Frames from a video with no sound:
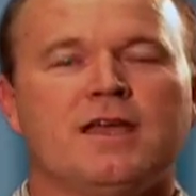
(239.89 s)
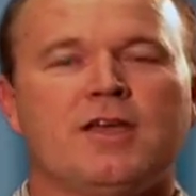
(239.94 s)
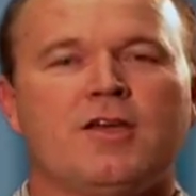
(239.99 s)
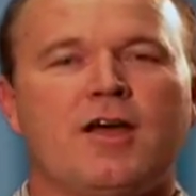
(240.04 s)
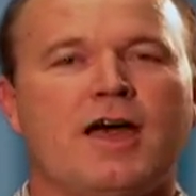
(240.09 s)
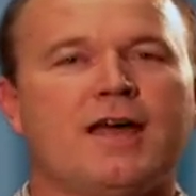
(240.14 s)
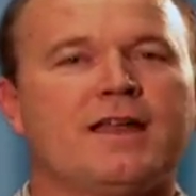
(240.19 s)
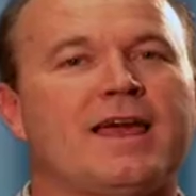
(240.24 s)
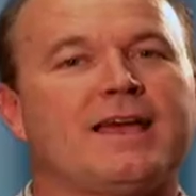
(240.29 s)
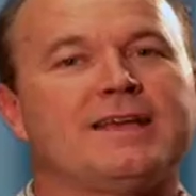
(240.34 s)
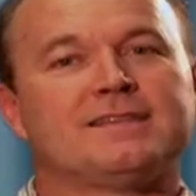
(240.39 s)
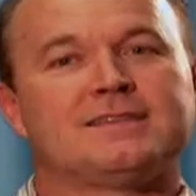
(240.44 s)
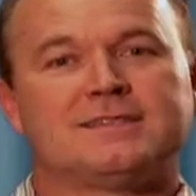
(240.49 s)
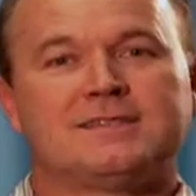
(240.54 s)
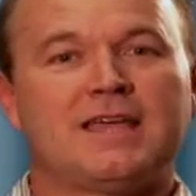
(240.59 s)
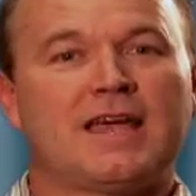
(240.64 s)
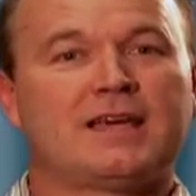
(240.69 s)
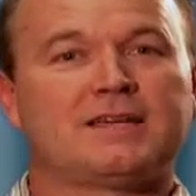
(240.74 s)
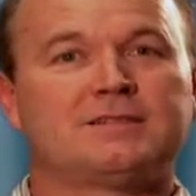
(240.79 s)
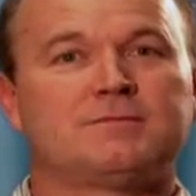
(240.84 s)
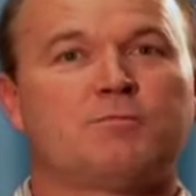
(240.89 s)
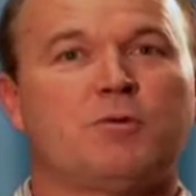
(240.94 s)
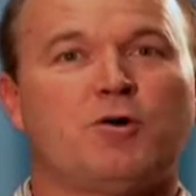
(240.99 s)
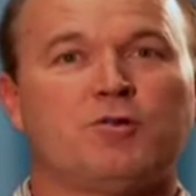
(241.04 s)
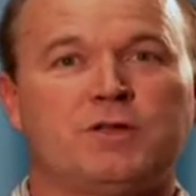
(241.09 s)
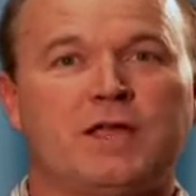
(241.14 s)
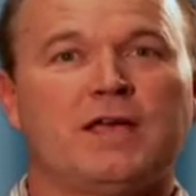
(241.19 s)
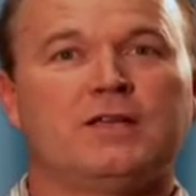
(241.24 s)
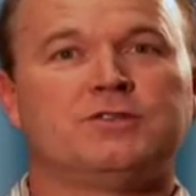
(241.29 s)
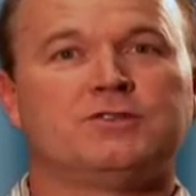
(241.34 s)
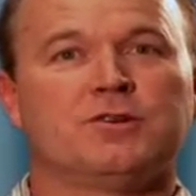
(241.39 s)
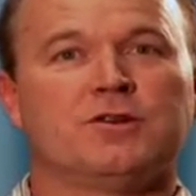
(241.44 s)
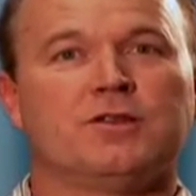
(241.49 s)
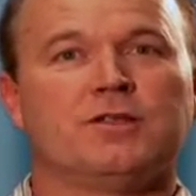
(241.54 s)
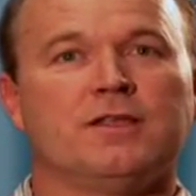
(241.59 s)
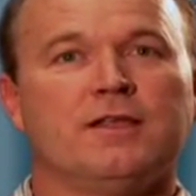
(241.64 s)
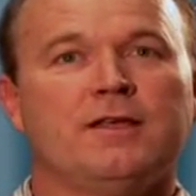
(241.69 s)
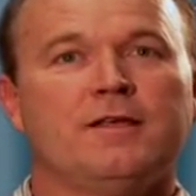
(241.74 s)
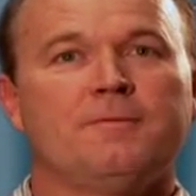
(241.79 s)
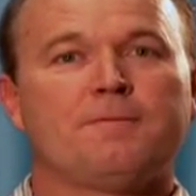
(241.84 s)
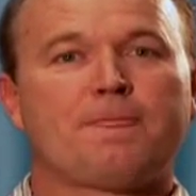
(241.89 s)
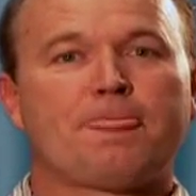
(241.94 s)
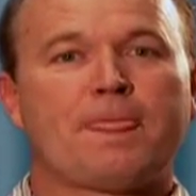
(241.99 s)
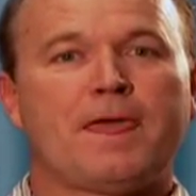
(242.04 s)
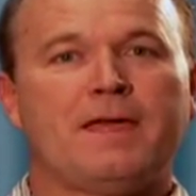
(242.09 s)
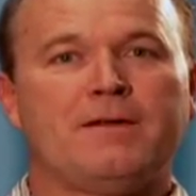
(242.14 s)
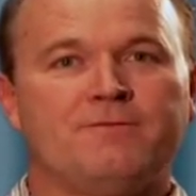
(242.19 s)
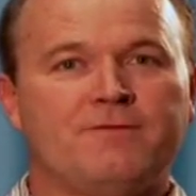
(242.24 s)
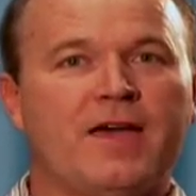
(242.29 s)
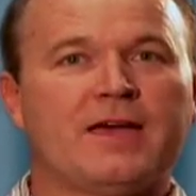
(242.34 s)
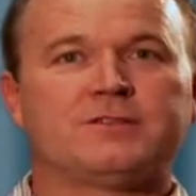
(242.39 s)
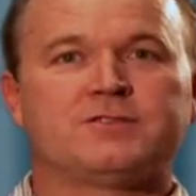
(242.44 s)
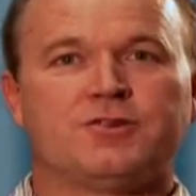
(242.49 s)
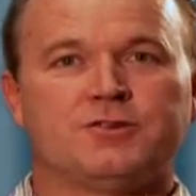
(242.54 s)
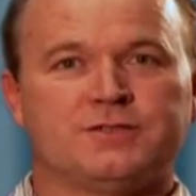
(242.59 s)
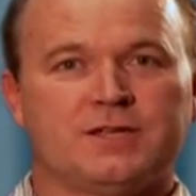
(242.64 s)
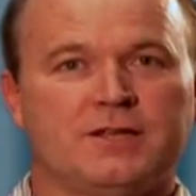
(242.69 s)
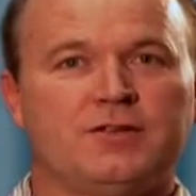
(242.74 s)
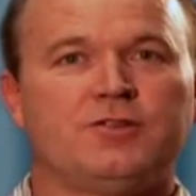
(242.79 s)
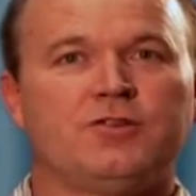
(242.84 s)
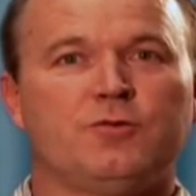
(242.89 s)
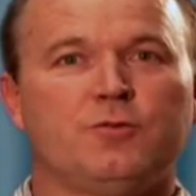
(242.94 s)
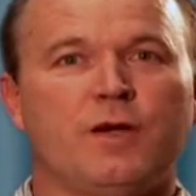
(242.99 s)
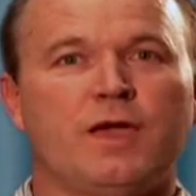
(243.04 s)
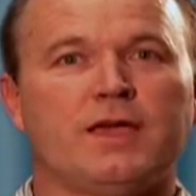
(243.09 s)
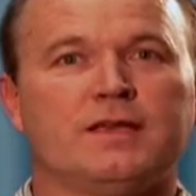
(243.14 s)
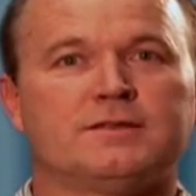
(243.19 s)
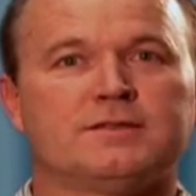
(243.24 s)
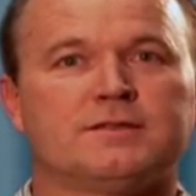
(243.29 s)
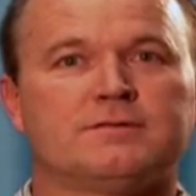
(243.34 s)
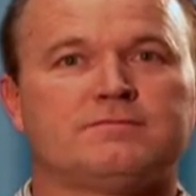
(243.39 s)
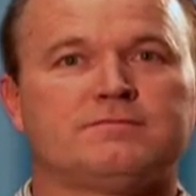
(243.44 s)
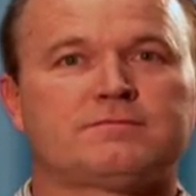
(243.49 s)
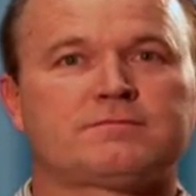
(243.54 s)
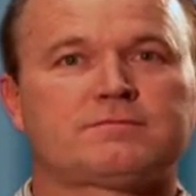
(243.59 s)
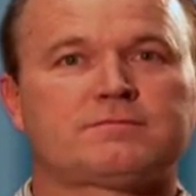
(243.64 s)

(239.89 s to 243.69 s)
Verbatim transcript: You like six potential investors in two weeks.